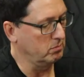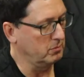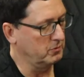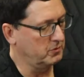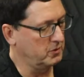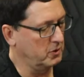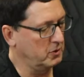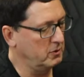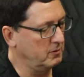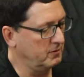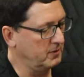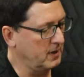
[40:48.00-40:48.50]

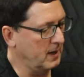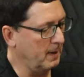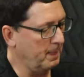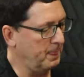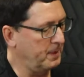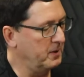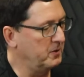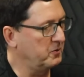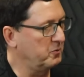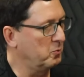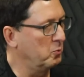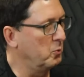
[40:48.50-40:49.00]
So you've got
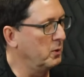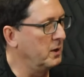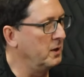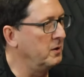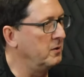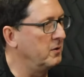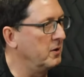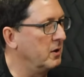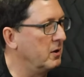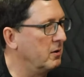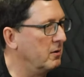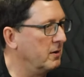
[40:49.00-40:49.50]
this
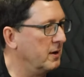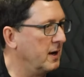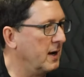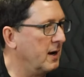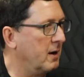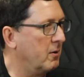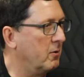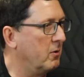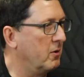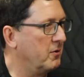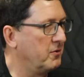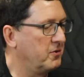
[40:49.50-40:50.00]
window, an
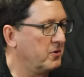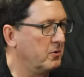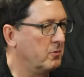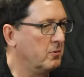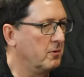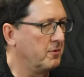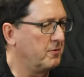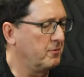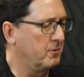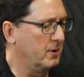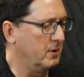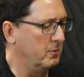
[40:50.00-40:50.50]
hour, two
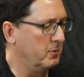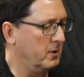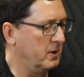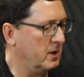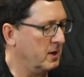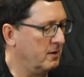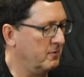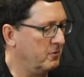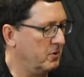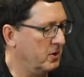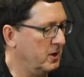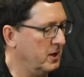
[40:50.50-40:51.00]
or three,
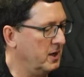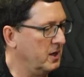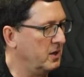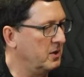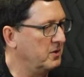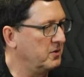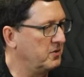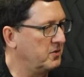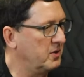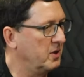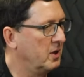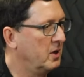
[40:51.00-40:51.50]
whatever it
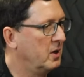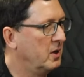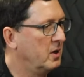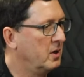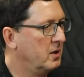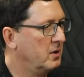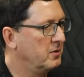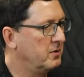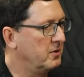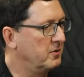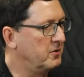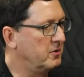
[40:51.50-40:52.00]
is,
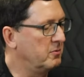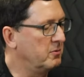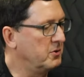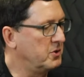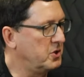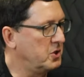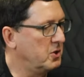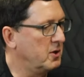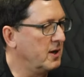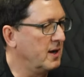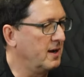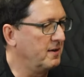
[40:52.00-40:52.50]
to do yeah.
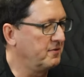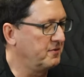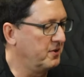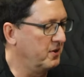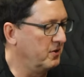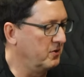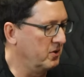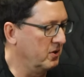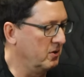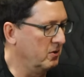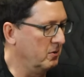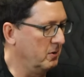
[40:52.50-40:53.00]
what you have to
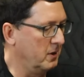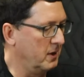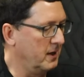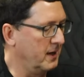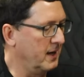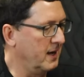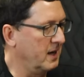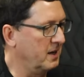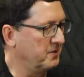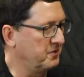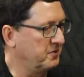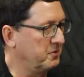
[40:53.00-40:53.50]
do, and it
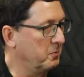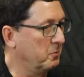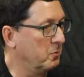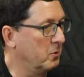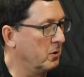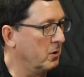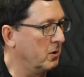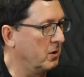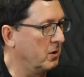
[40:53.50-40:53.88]
has to work